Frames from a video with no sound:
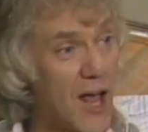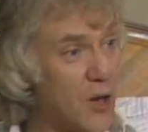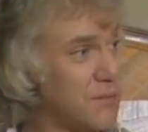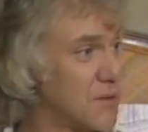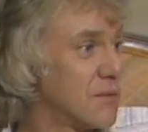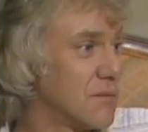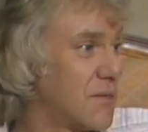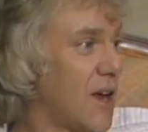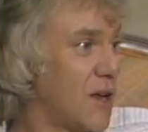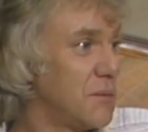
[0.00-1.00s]
helped.
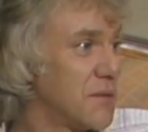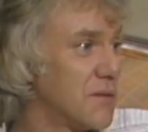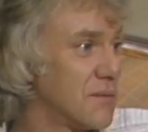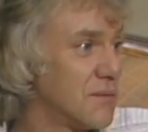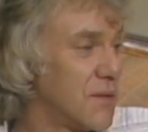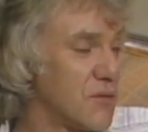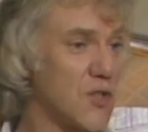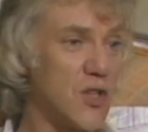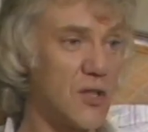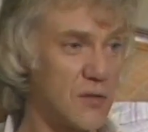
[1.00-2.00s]
They helped. It was
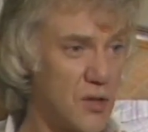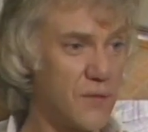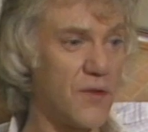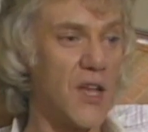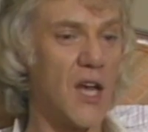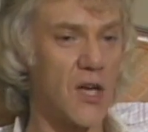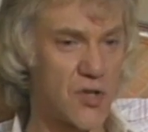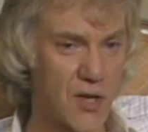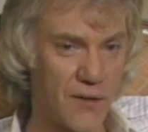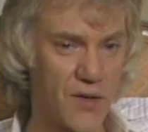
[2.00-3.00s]
good, good for the
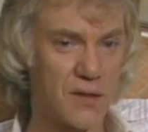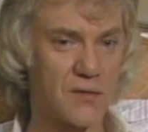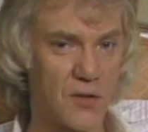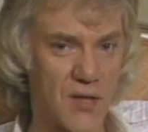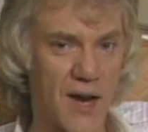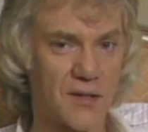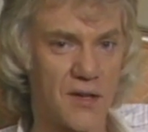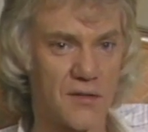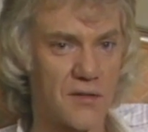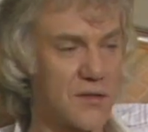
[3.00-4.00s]
English to have that those
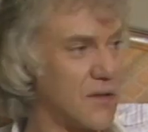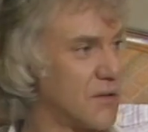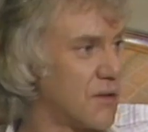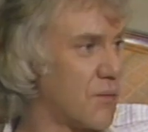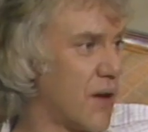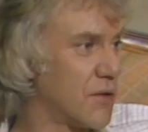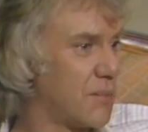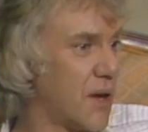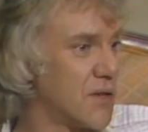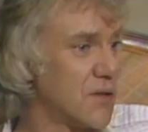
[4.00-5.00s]
accents uh, around the
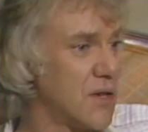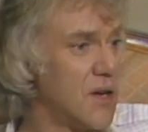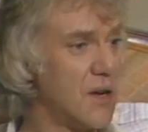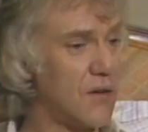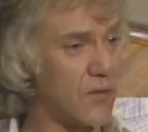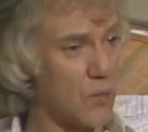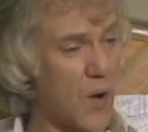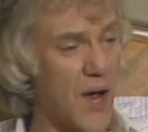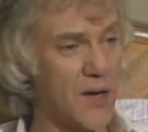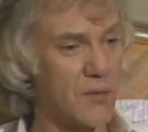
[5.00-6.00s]
place for a
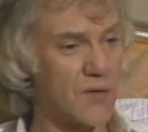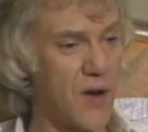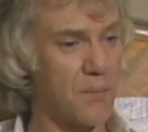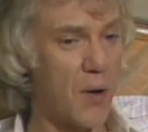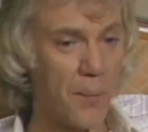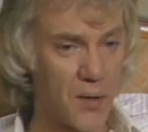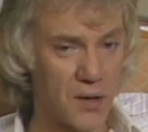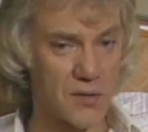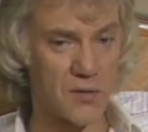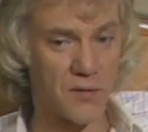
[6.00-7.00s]
while, and it was very
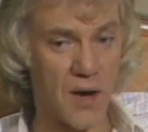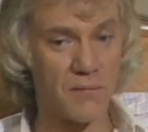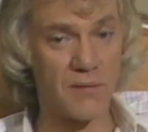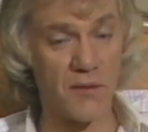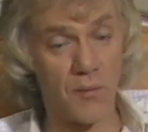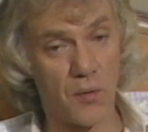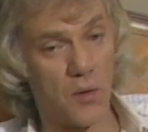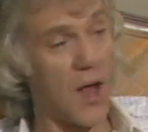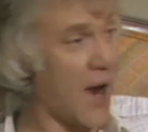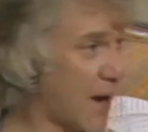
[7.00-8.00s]
popular to have come from
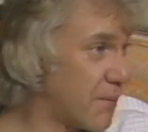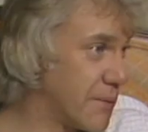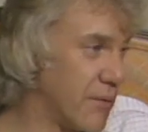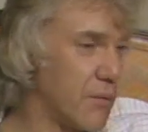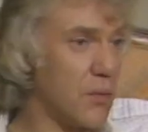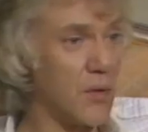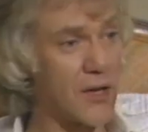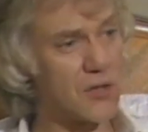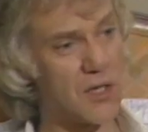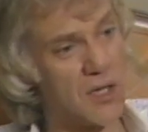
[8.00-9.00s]
Liverpool. I am from Liverpool
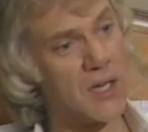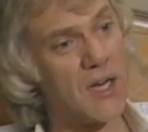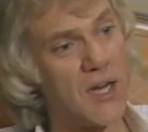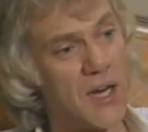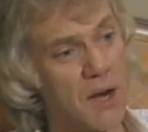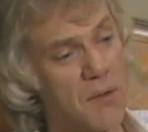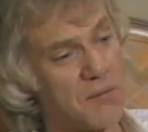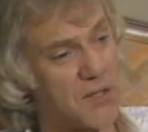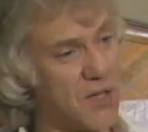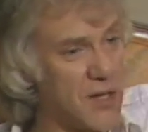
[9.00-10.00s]
actually, and I
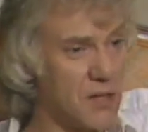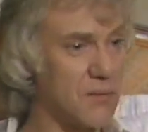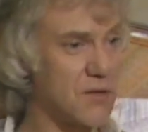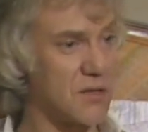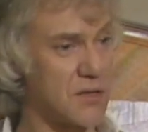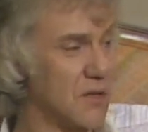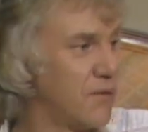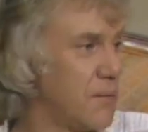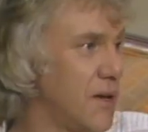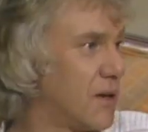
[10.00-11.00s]
remember seeing them as the
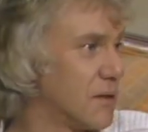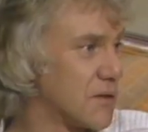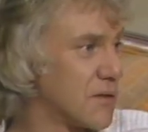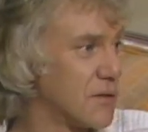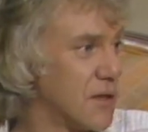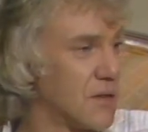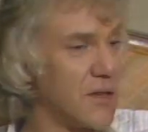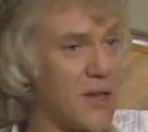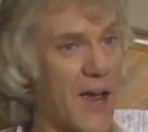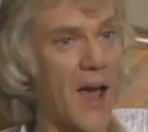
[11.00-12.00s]
Silver Beatles at,
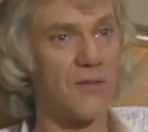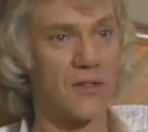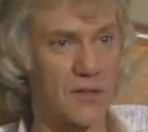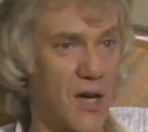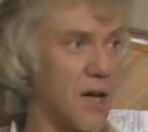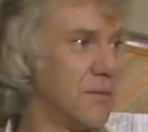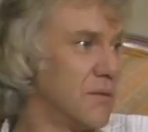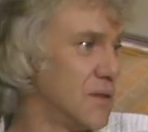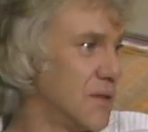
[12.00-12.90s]
in the Cavern Club.